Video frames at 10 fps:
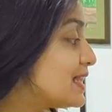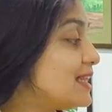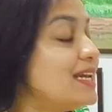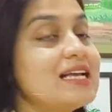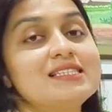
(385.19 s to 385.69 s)

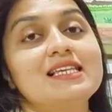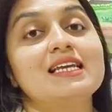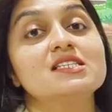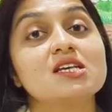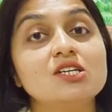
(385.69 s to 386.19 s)
The next thing
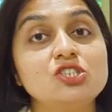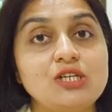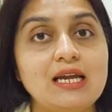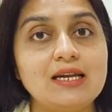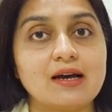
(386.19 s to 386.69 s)
is a
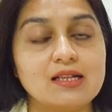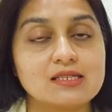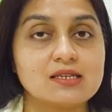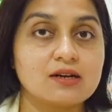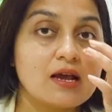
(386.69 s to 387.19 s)
shield
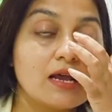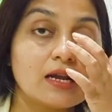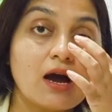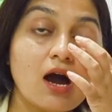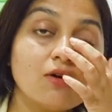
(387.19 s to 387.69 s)
ulcer.
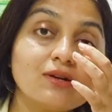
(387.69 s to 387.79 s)
Now how